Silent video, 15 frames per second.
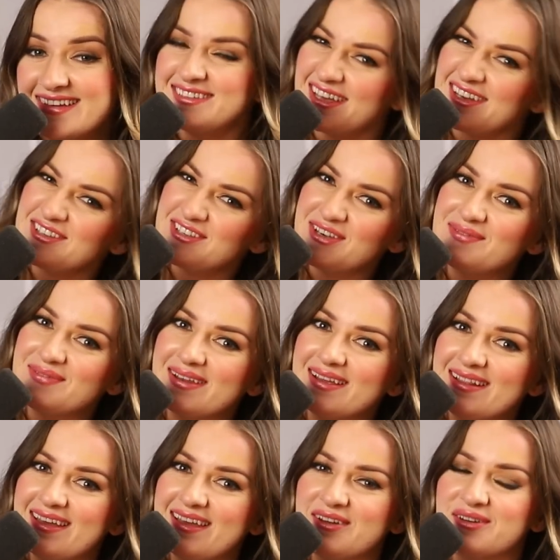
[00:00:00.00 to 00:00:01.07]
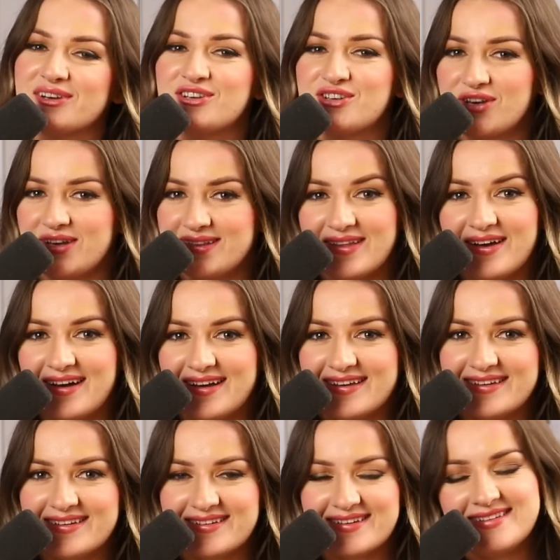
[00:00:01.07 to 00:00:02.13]
Does she really, or is she
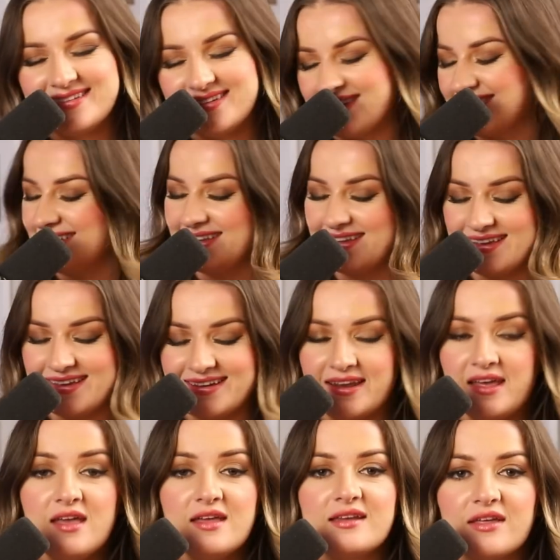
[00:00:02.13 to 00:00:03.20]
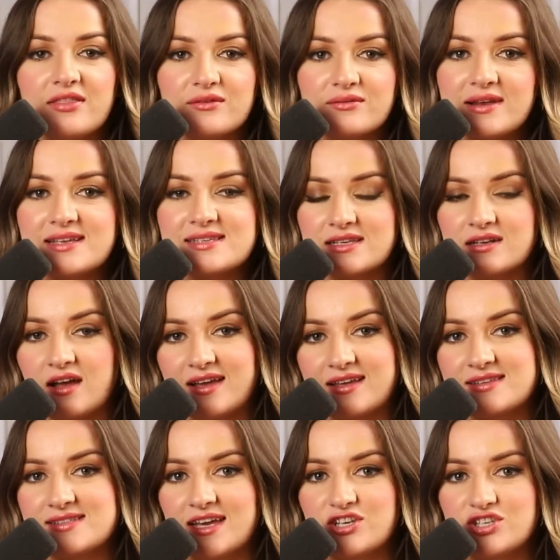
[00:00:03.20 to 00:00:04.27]
lying yet again? Now, the reason I
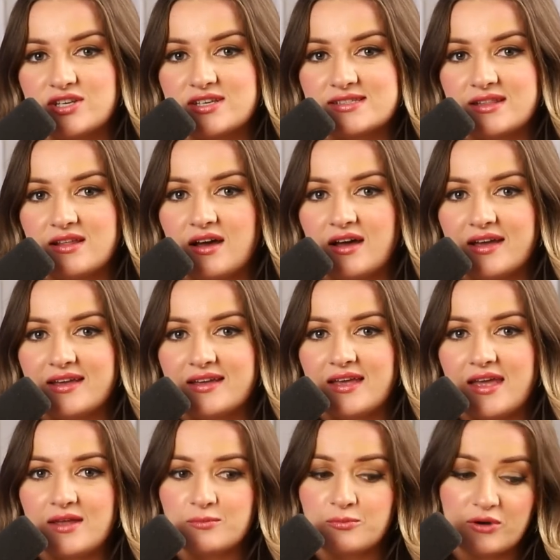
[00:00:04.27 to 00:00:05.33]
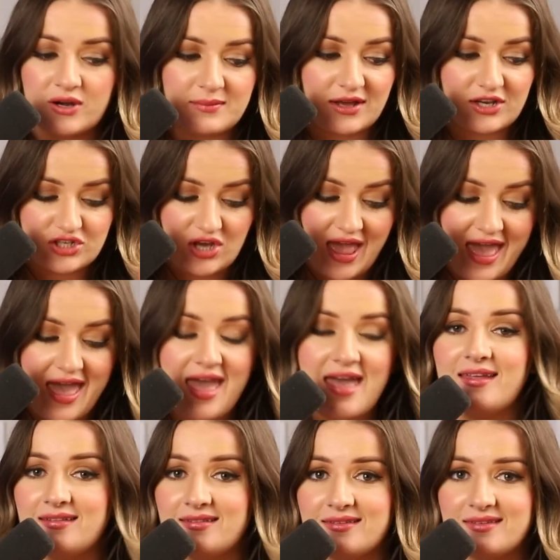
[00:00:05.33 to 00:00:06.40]
can say she is lying, and pretty much
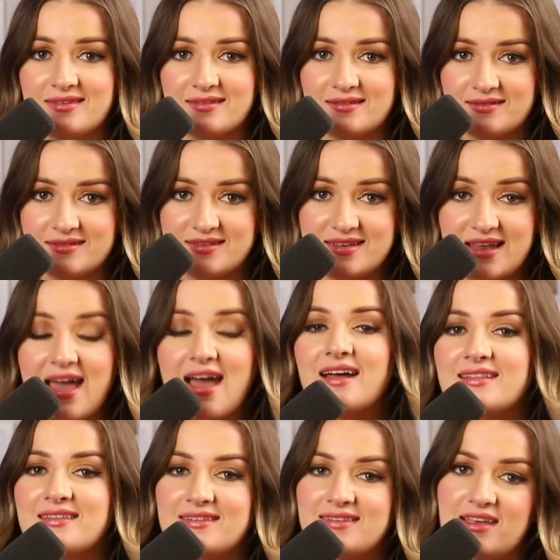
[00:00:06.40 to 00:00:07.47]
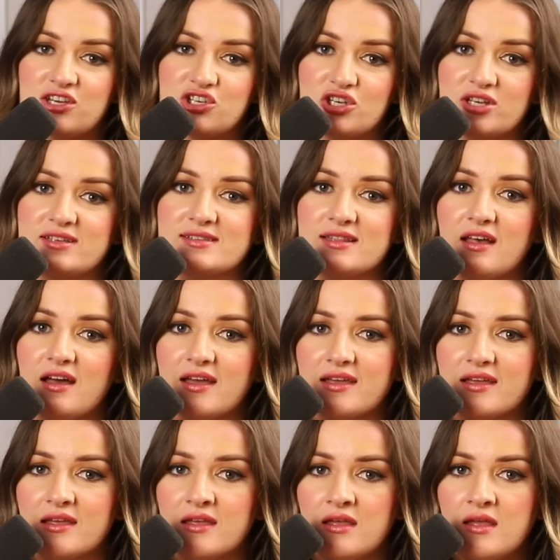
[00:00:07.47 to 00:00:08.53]
hands down say she is
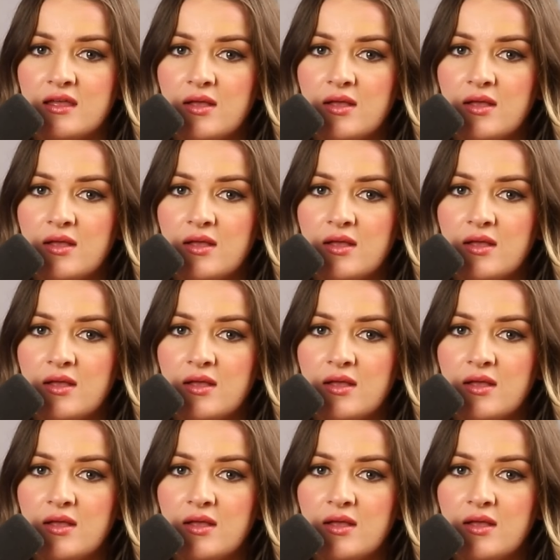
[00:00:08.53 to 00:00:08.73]
lying,